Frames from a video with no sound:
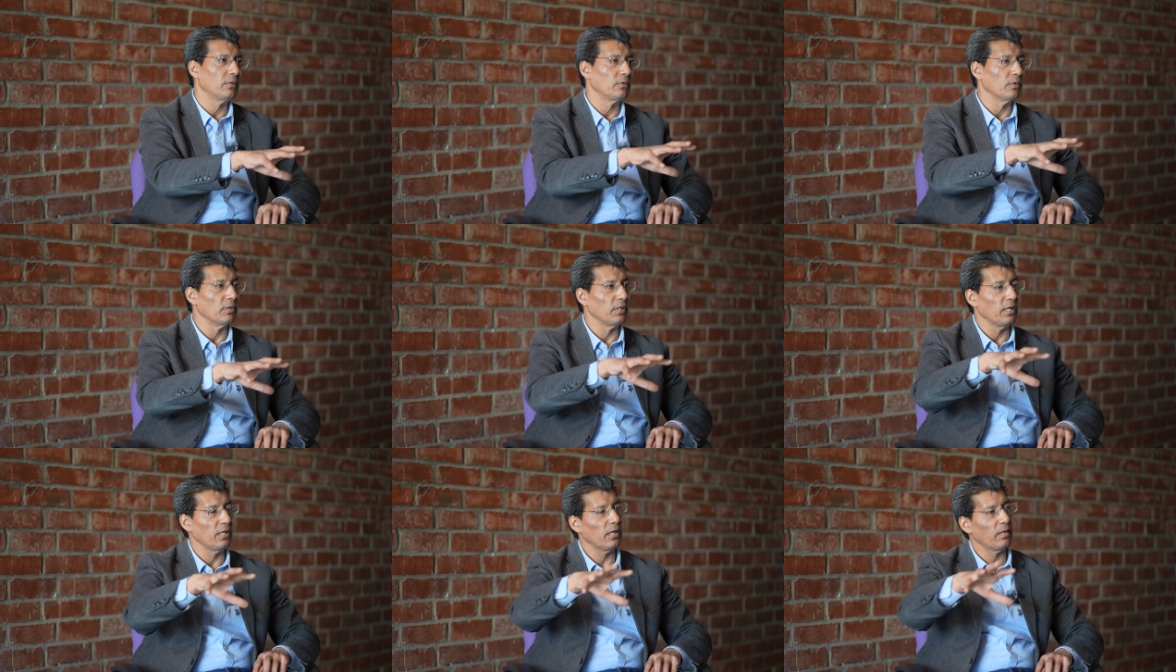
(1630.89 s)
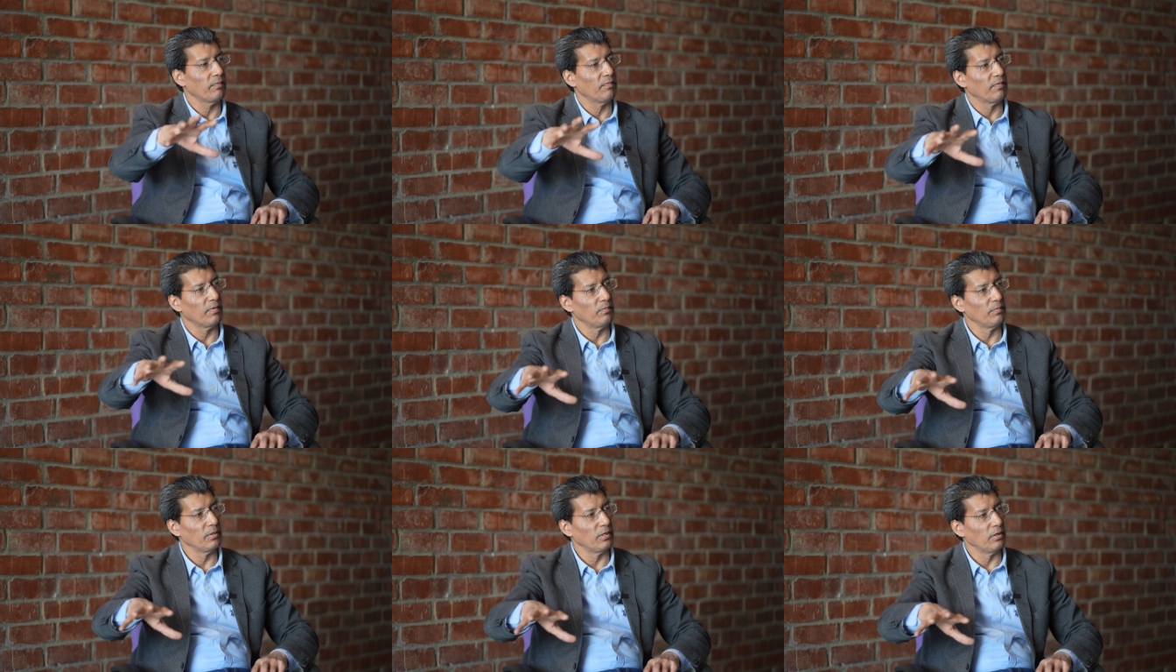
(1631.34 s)
So they are
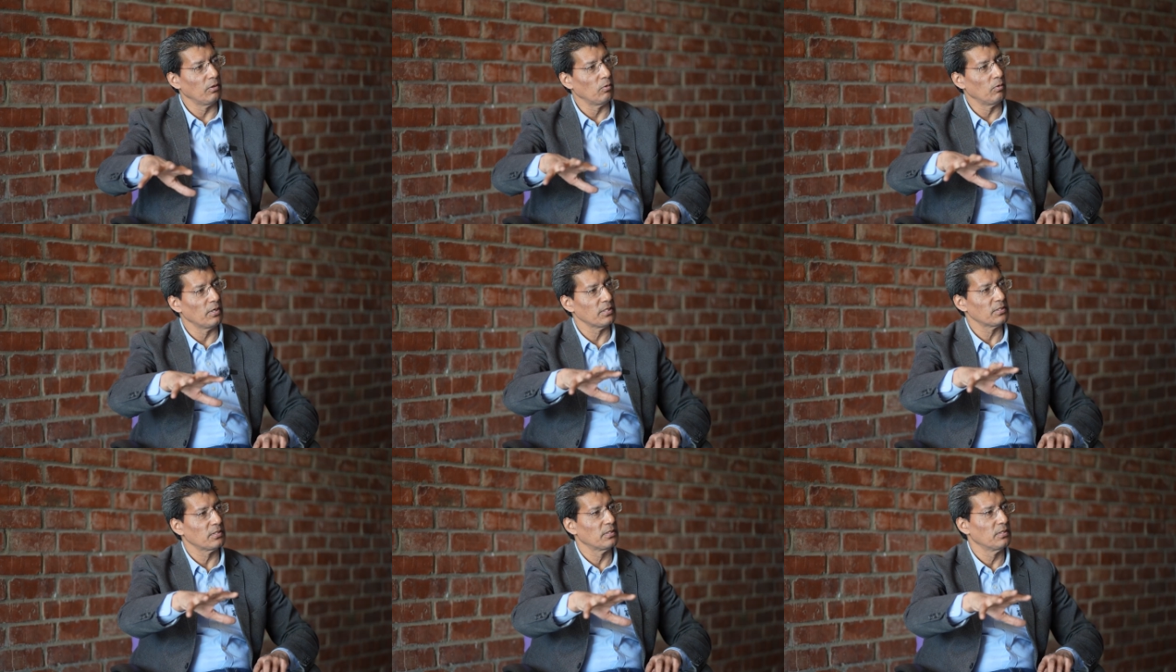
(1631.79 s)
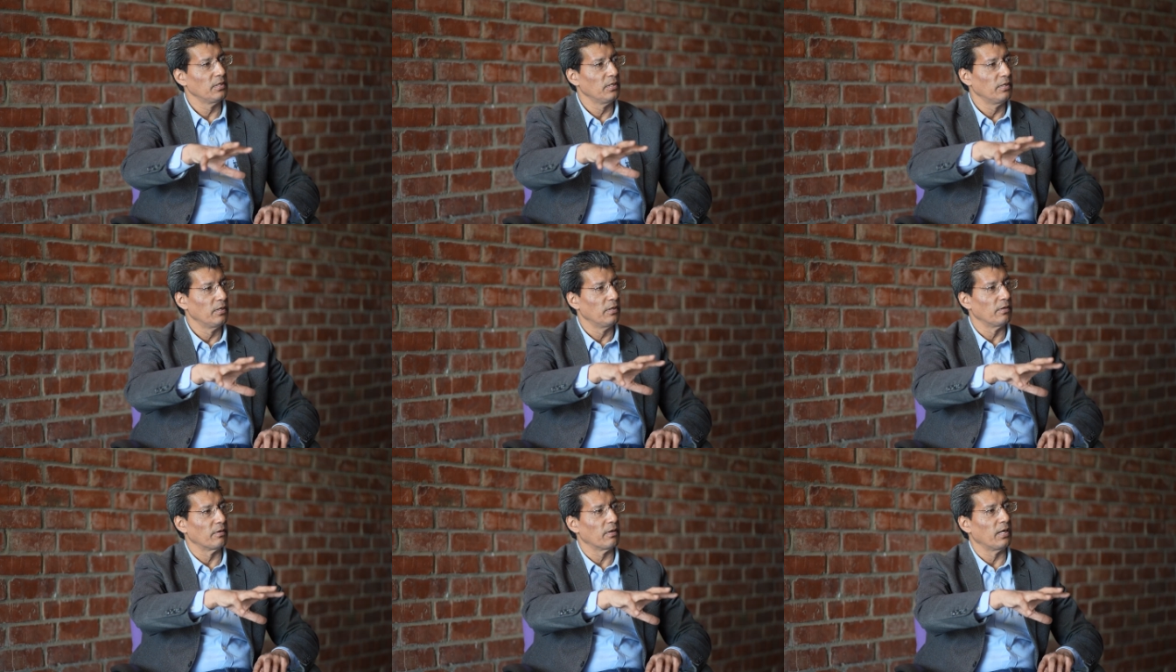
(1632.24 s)
from the lowest
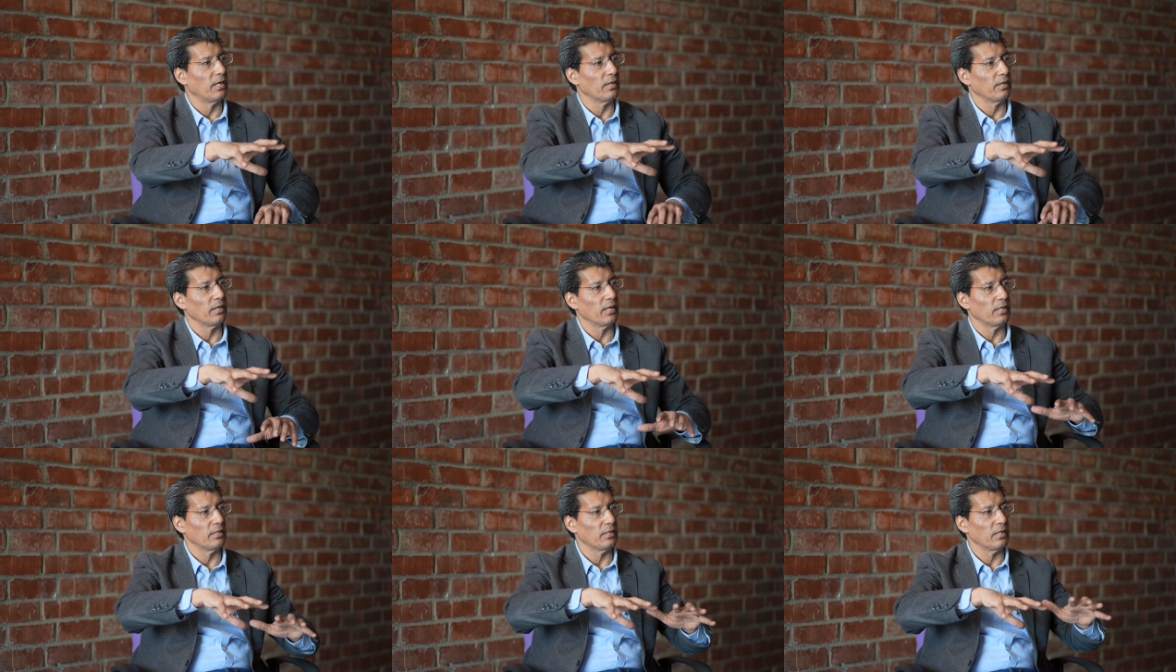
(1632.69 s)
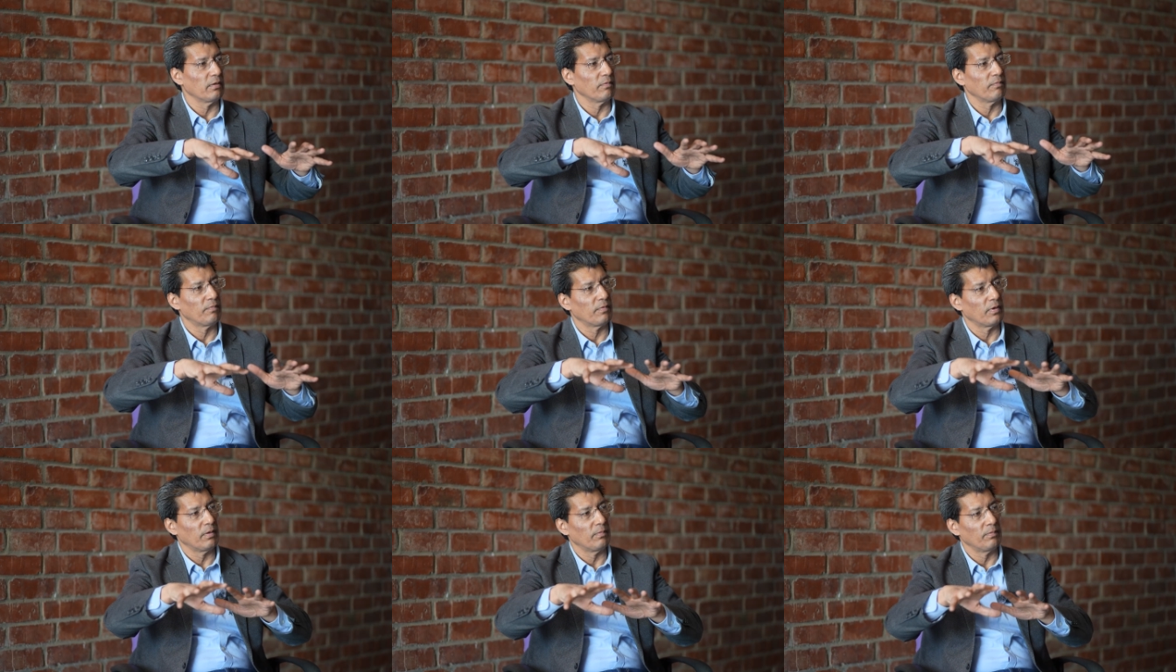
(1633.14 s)
rung, and
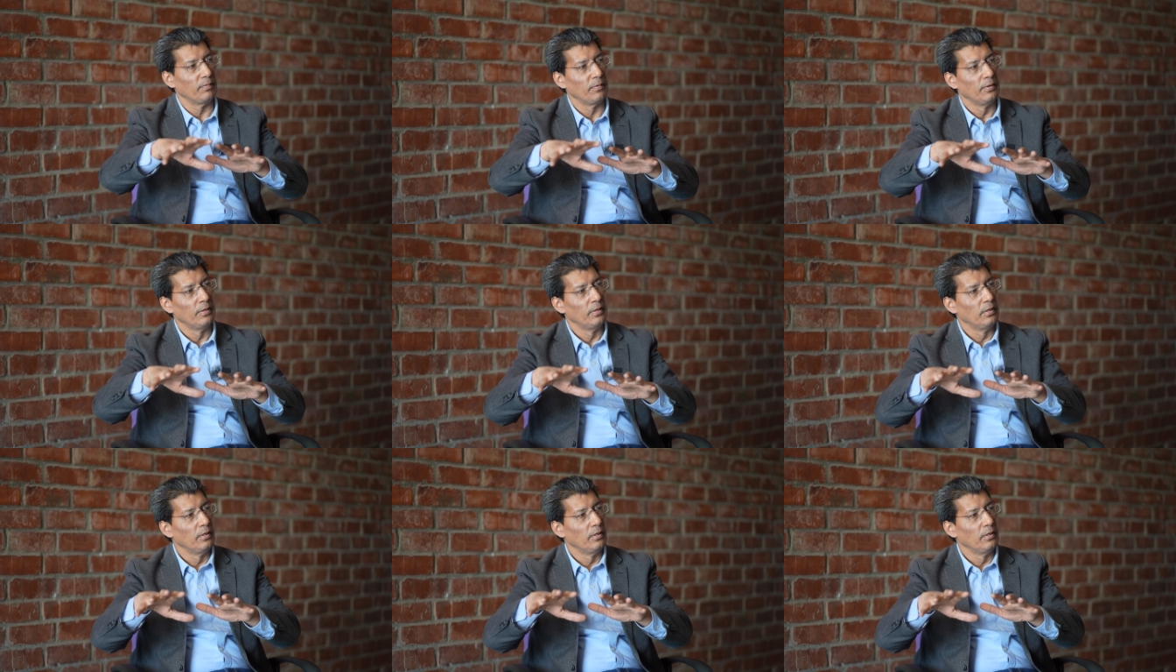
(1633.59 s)
then from